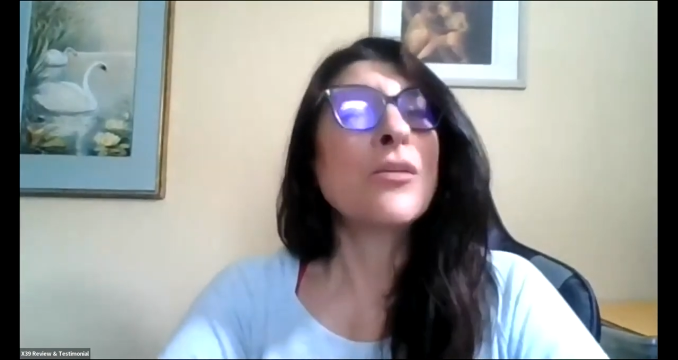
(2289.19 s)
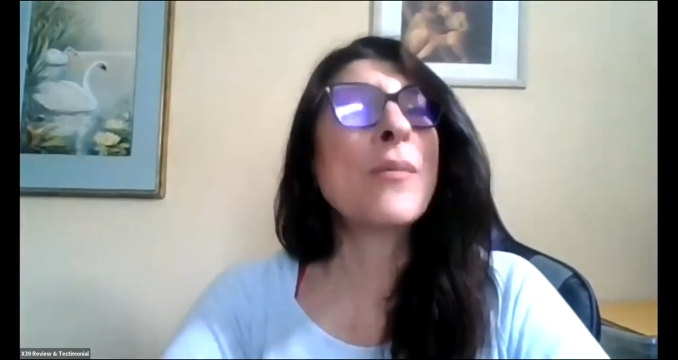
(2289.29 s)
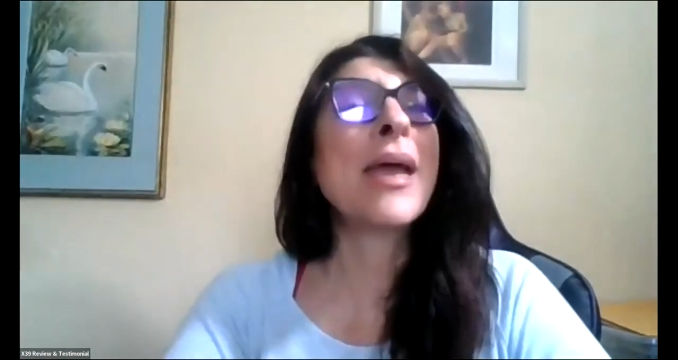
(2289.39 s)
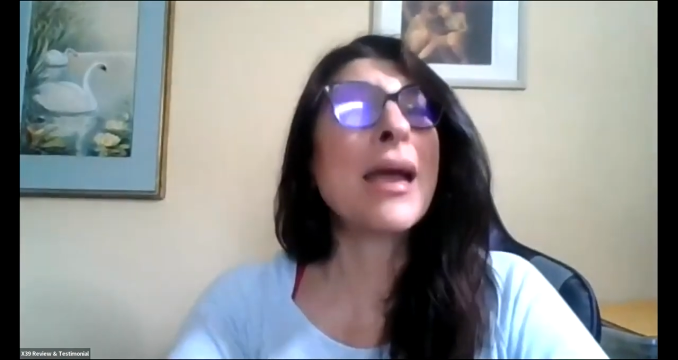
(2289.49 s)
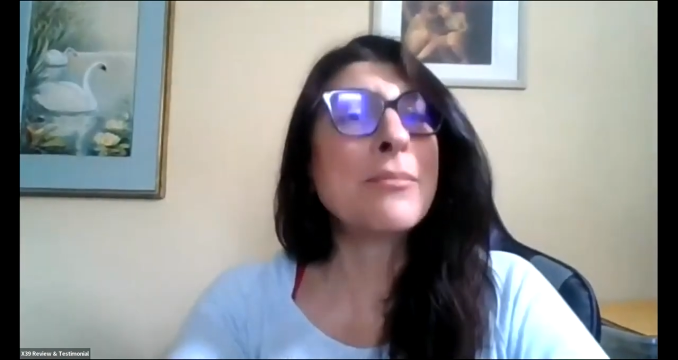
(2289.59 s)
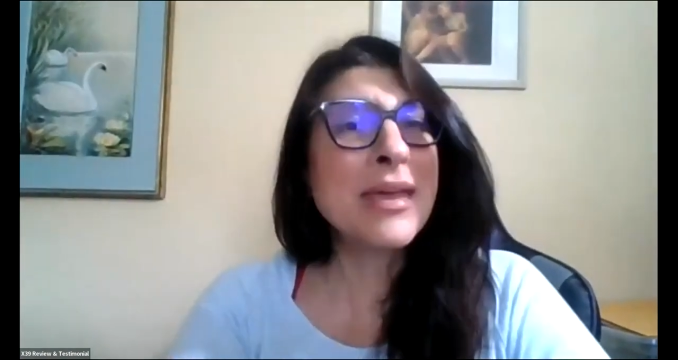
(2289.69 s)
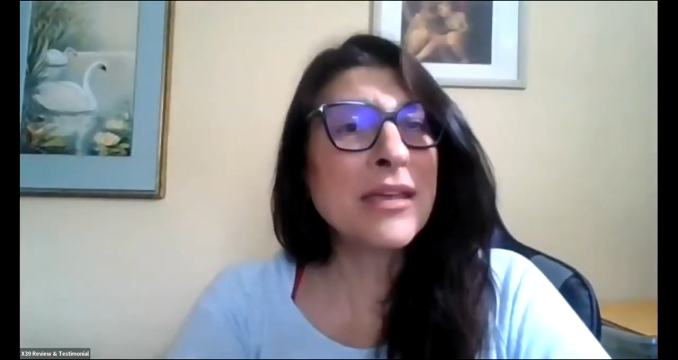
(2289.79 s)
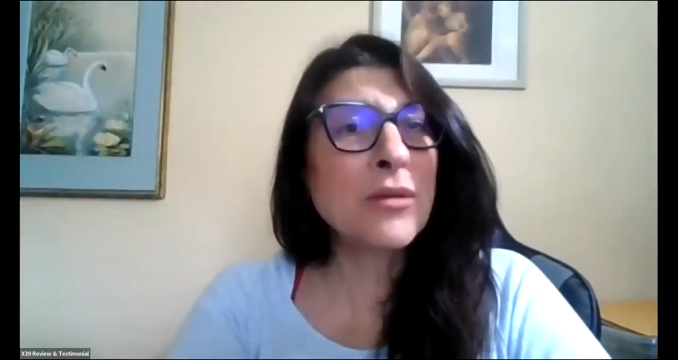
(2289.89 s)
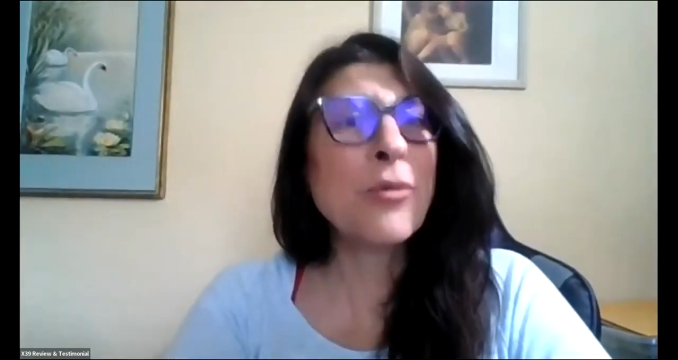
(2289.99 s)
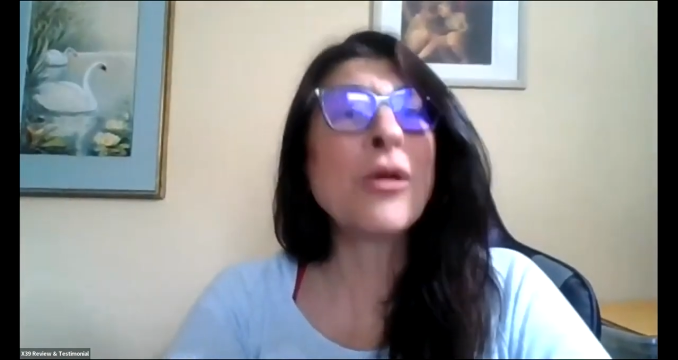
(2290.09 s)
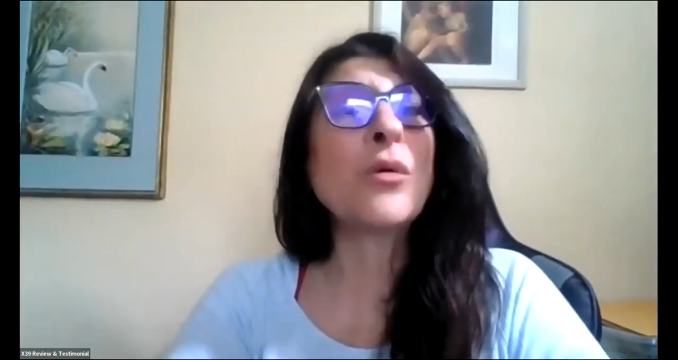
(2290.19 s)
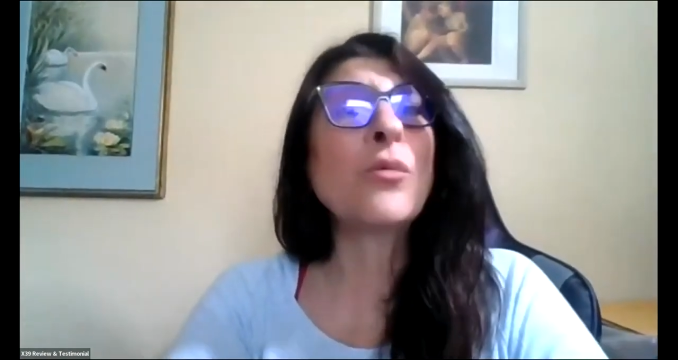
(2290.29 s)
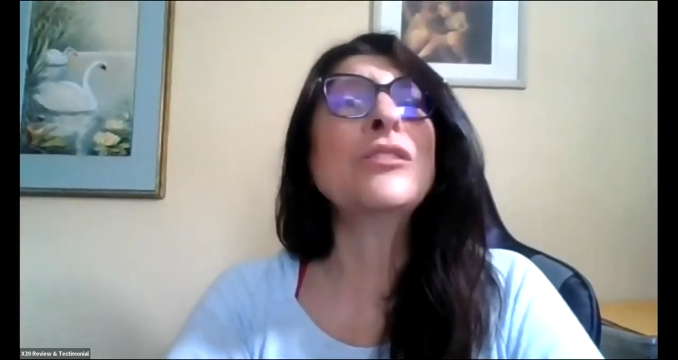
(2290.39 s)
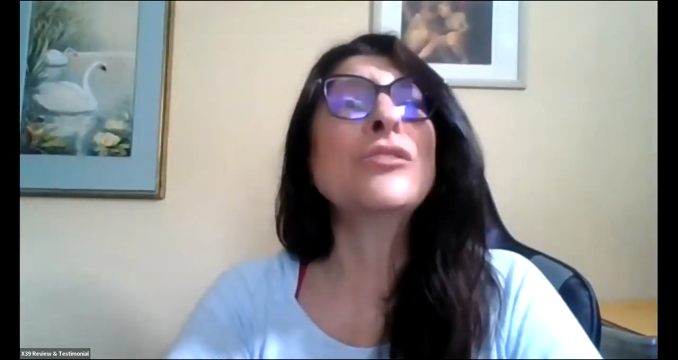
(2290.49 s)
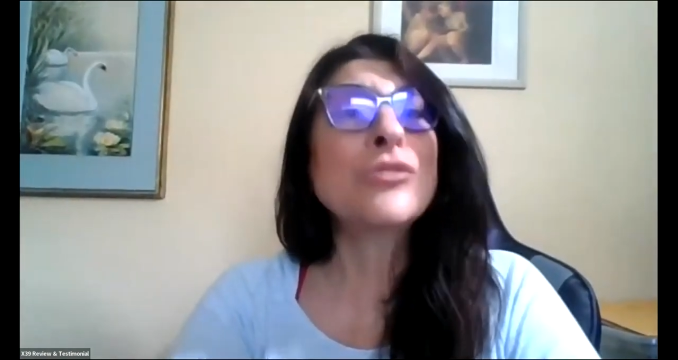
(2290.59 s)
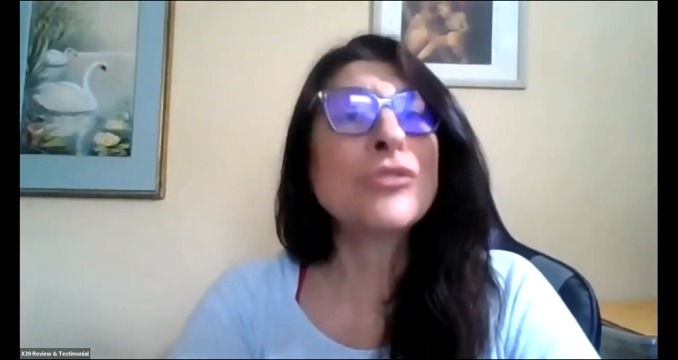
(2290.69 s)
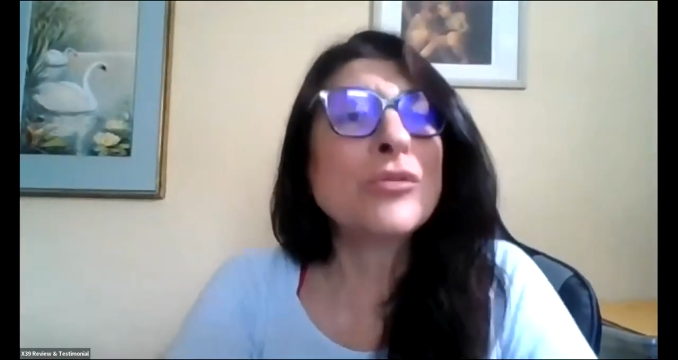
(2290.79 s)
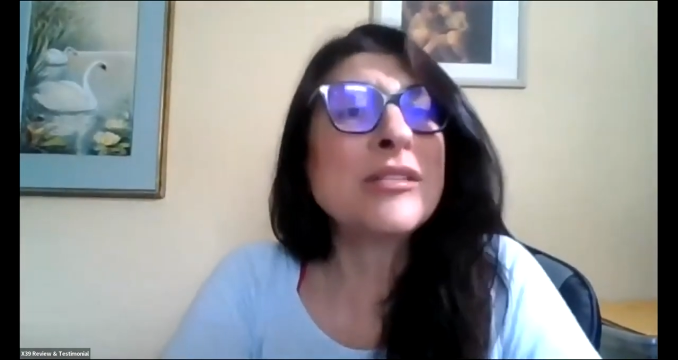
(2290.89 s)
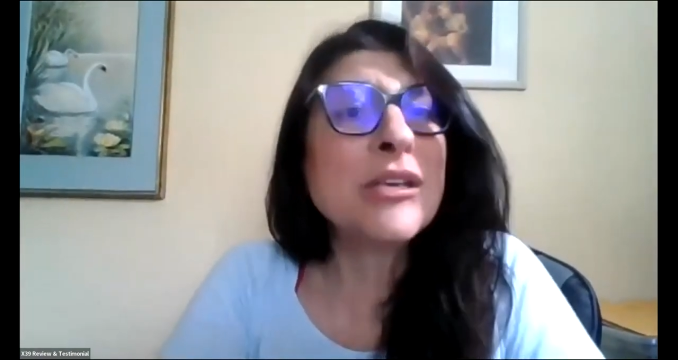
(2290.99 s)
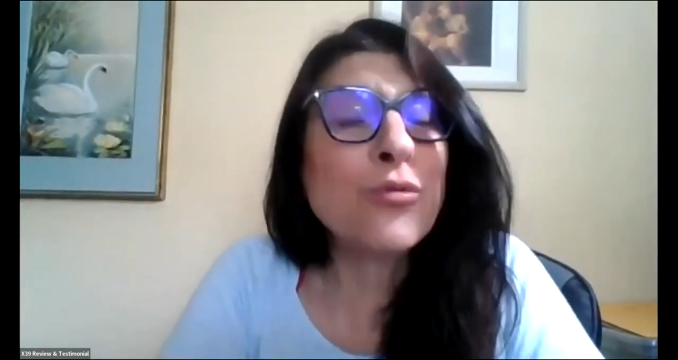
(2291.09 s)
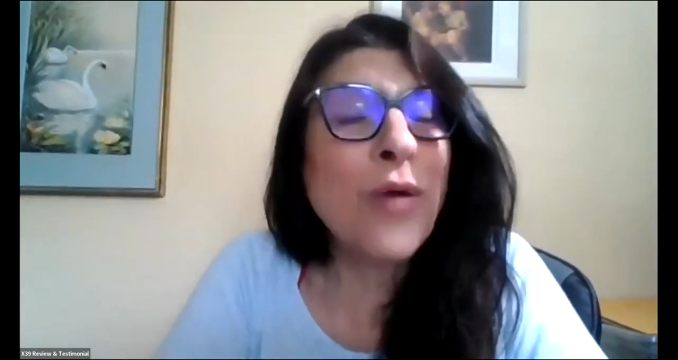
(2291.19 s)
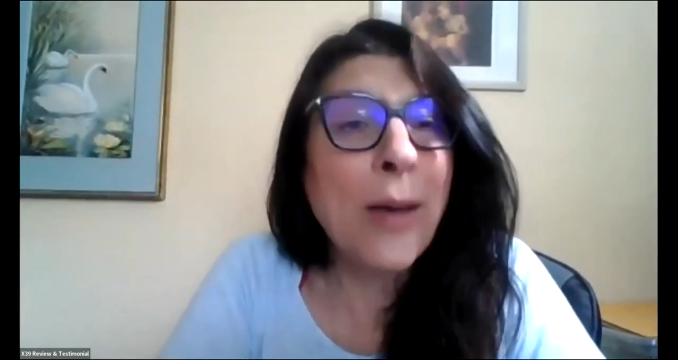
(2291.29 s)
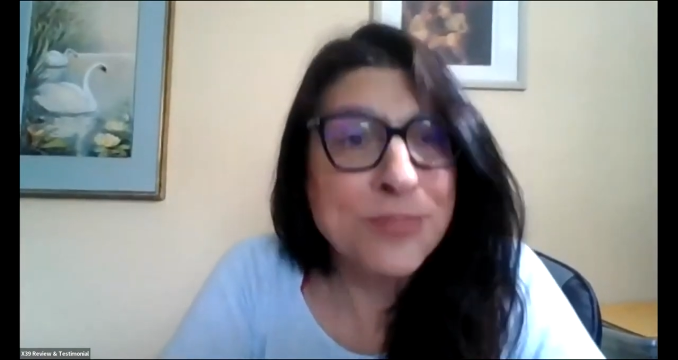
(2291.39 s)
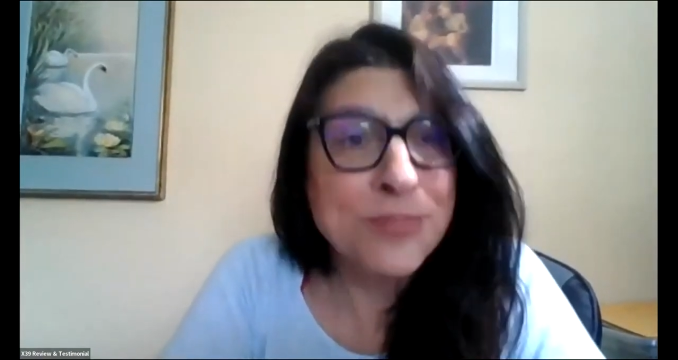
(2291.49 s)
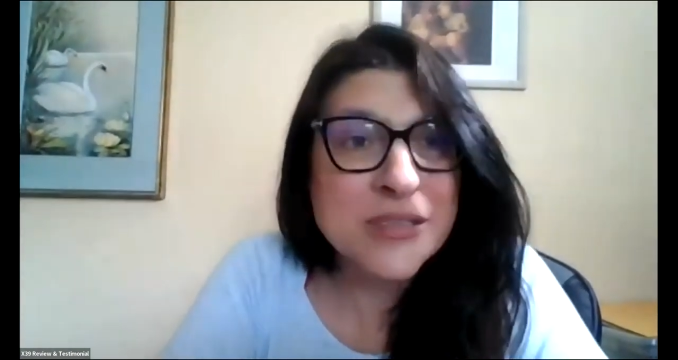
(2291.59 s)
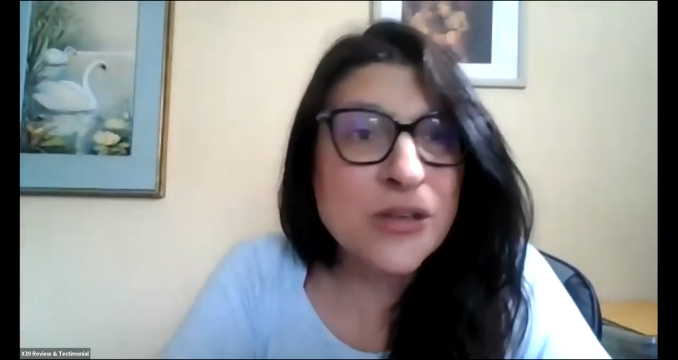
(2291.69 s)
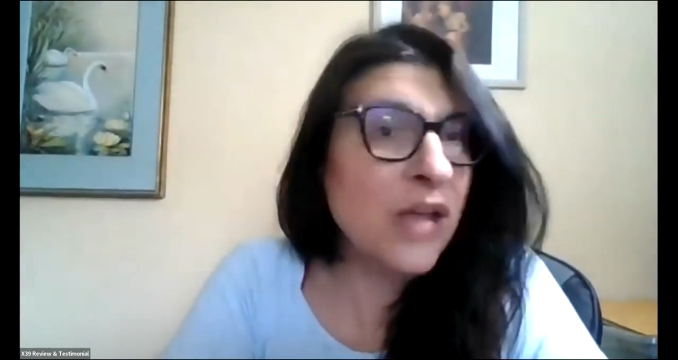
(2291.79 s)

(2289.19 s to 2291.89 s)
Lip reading: may I make an appointment? When do you see reps?